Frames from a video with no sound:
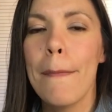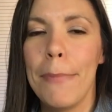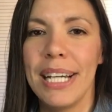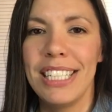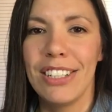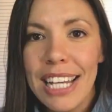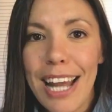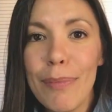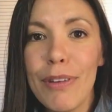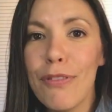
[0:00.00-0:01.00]
bundle.
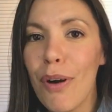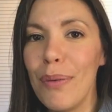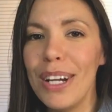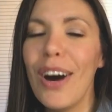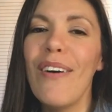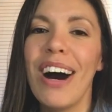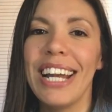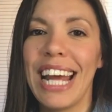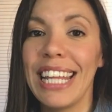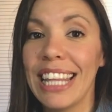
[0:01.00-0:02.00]
Now before we go
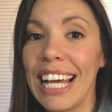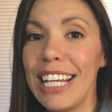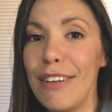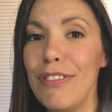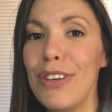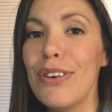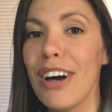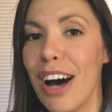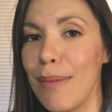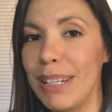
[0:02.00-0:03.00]
on I'd like it if you
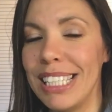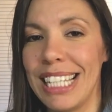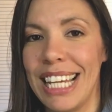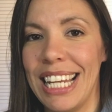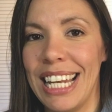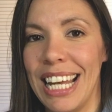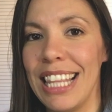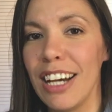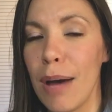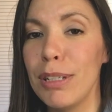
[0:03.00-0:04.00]
commented in
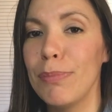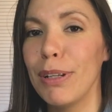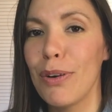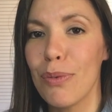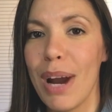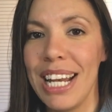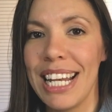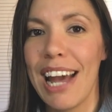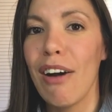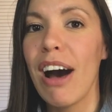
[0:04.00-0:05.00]
the comments below right
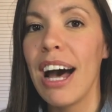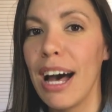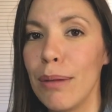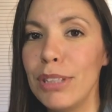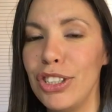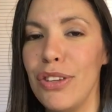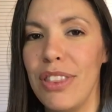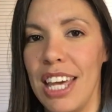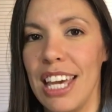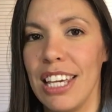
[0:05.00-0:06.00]
now how much you
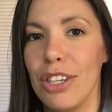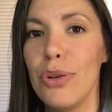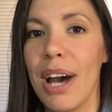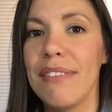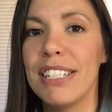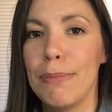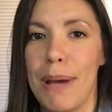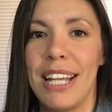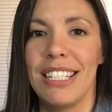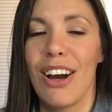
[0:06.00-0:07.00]
think you have
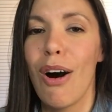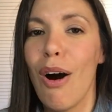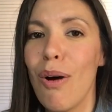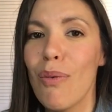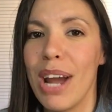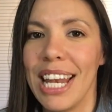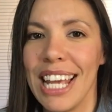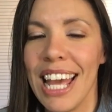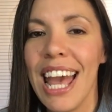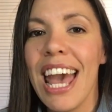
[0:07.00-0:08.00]
spent
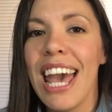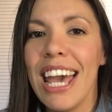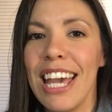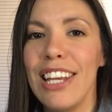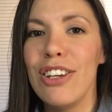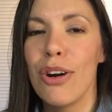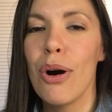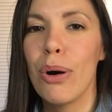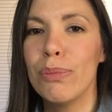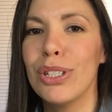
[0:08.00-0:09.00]
already in your
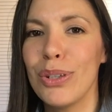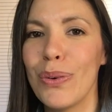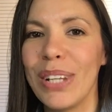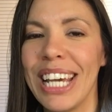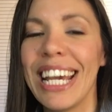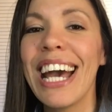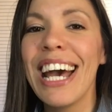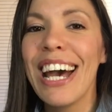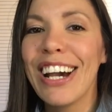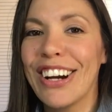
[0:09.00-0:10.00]
homeschooling
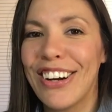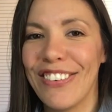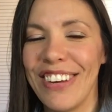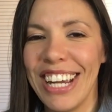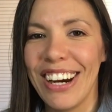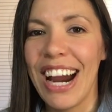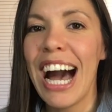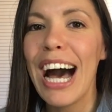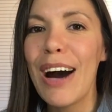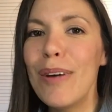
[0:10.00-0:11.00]
career?
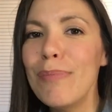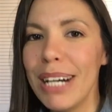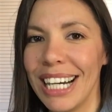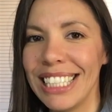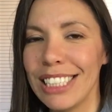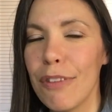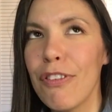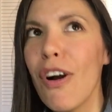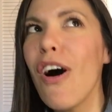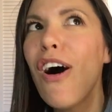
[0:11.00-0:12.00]
How much
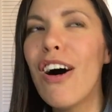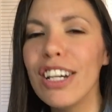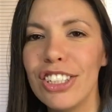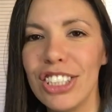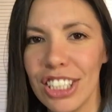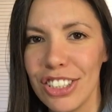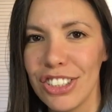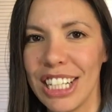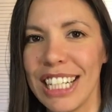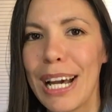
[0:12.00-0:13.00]
for all your
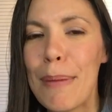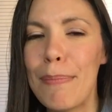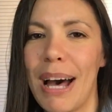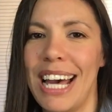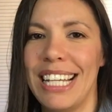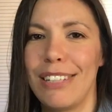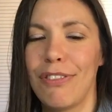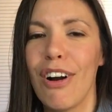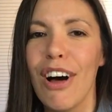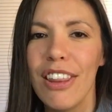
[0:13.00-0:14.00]
children combined
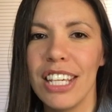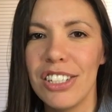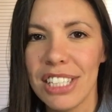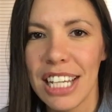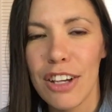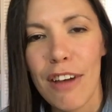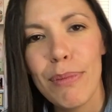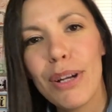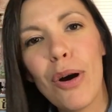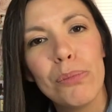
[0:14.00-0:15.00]
for all the years that you have
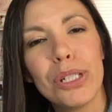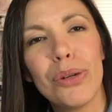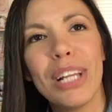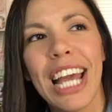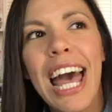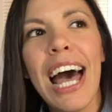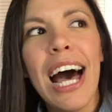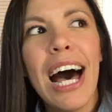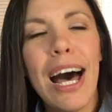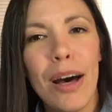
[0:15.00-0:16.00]
been homeschooling?
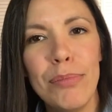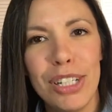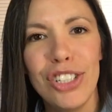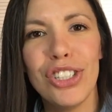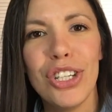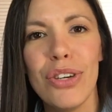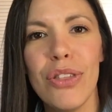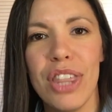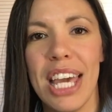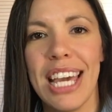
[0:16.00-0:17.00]
How much do you
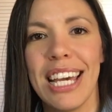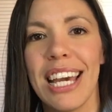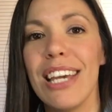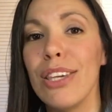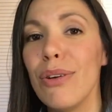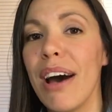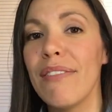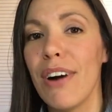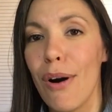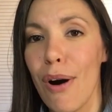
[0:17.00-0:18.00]
think you have
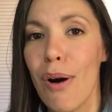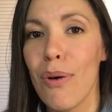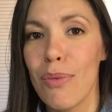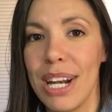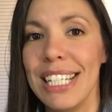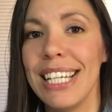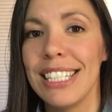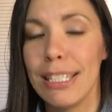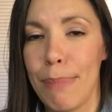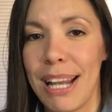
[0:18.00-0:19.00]
already
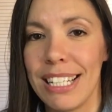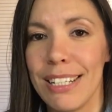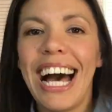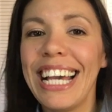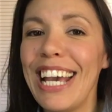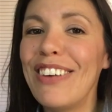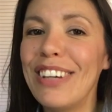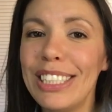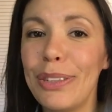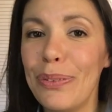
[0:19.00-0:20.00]
spent? I can't
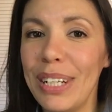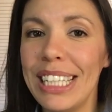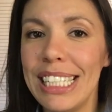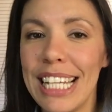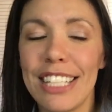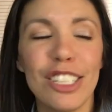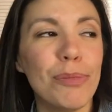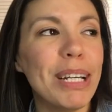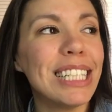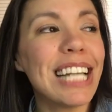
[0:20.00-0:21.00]
wait to read these answers
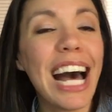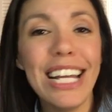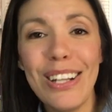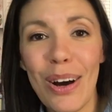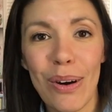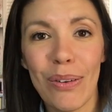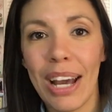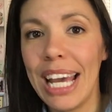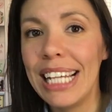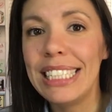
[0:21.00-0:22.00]
because I know
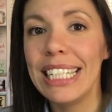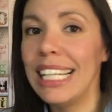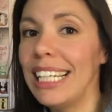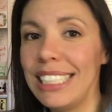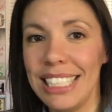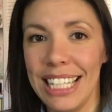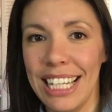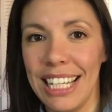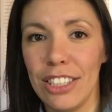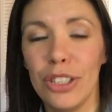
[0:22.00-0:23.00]
it's
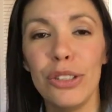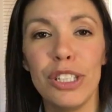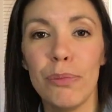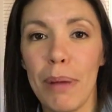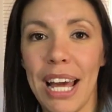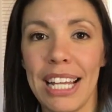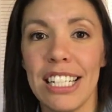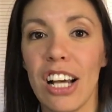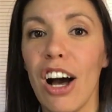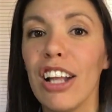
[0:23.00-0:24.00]
easy to
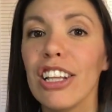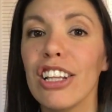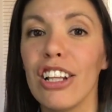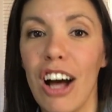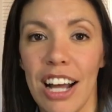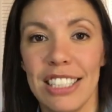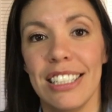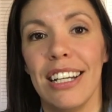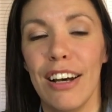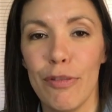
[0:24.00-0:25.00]
spend a
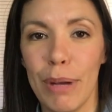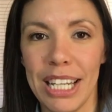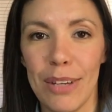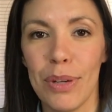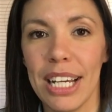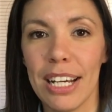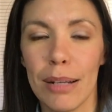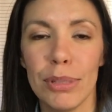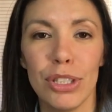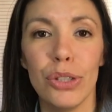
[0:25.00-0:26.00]
lot of money when it
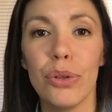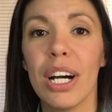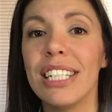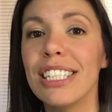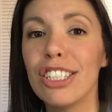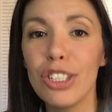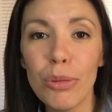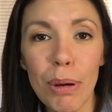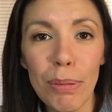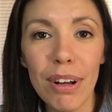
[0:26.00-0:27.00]
comes to
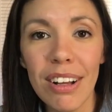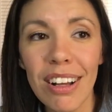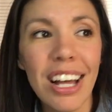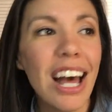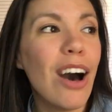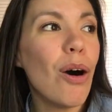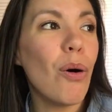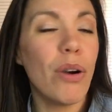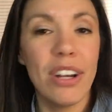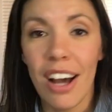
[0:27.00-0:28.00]
consumable
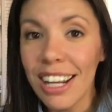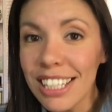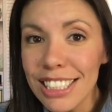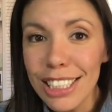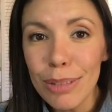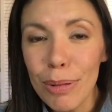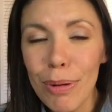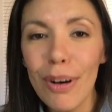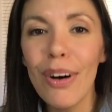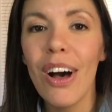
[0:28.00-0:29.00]
or non
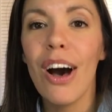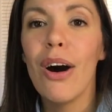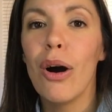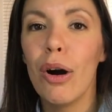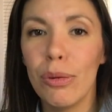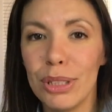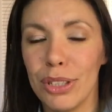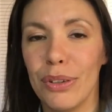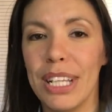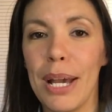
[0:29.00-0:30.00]
consumable
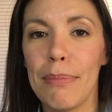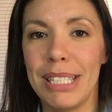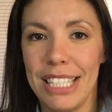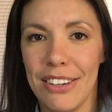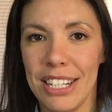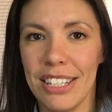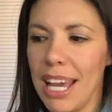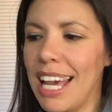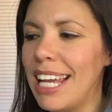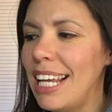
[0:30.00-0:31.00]
homeschooling material.
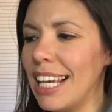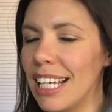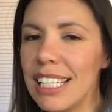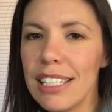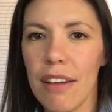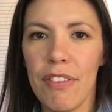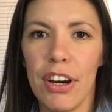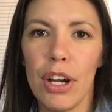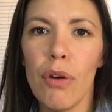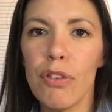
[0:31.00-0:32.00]
It is
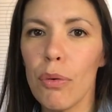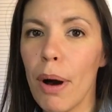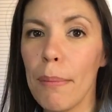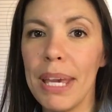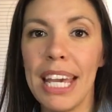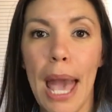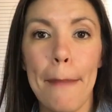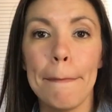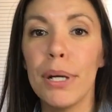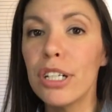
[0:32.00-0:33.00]
very overwhelming
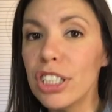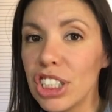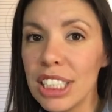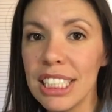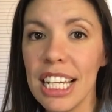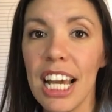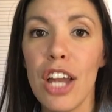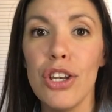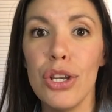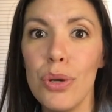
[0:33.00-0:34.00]
and purchasing
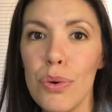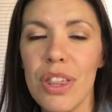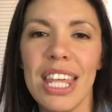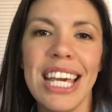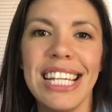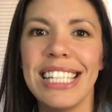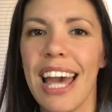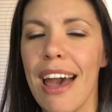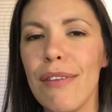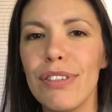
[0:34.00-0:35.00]
new things
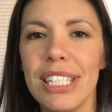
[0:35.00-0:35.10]
every